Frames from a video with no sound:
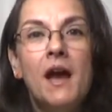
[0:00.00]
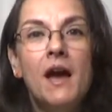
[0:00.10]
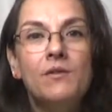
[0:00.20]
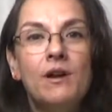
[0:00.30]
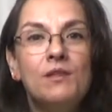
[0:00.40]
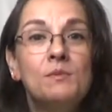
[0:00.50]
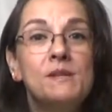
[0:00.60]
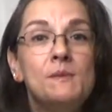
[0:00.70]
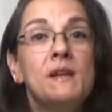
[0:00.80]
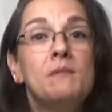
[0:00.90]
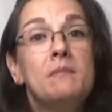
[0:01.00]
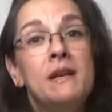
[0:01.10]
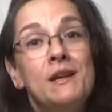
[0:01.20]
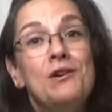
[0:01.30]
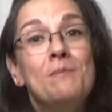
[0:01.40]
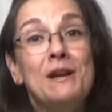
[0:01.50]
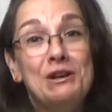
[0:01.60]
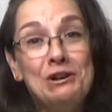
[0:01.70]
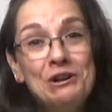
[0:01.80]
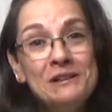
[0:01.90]
I'd rather be spending money on my
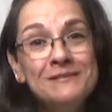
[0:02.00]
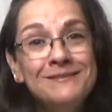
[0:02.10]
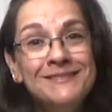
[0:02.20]
yarn